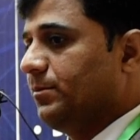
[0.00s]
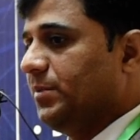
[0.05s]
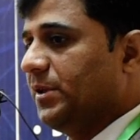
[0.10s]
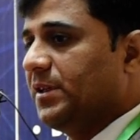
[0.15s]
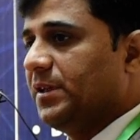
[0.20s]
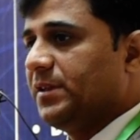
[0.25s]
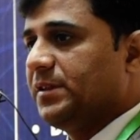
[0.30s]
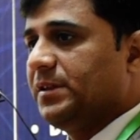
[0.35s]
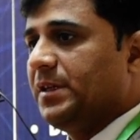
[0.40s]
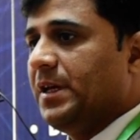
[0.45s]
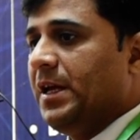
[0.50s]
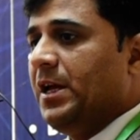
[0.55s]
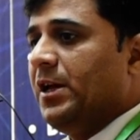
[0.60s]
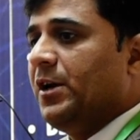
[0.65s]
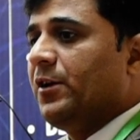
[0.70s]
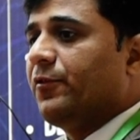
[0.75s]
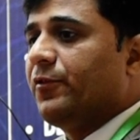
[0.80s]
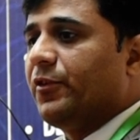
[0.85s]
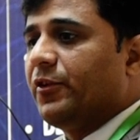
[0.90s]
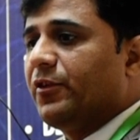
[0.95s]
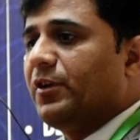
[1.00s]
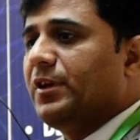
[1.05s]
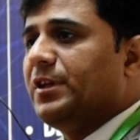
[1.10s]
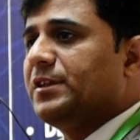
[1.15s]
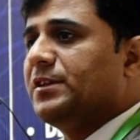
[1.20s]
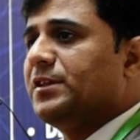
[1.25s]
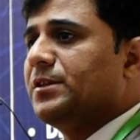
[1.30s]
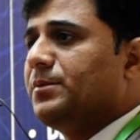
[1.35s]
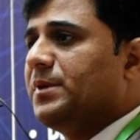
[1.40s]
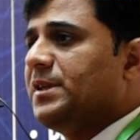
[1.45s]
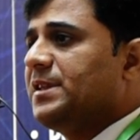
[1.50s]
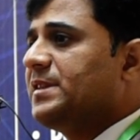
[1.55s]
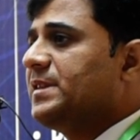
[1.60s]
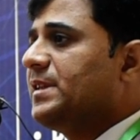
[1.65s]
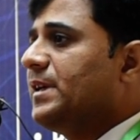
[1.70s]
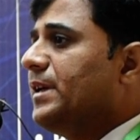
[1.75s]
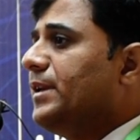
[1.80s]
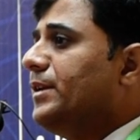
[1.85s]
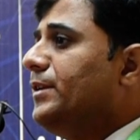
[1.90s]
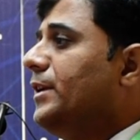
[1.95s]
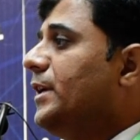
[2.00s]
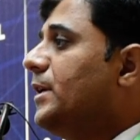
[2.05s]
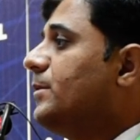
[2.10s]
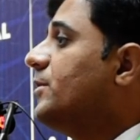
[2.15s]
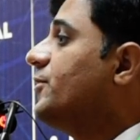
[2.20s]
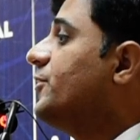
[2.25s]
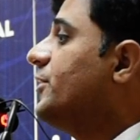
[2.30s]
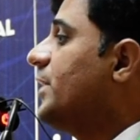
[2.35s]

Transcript: because federalism is the name of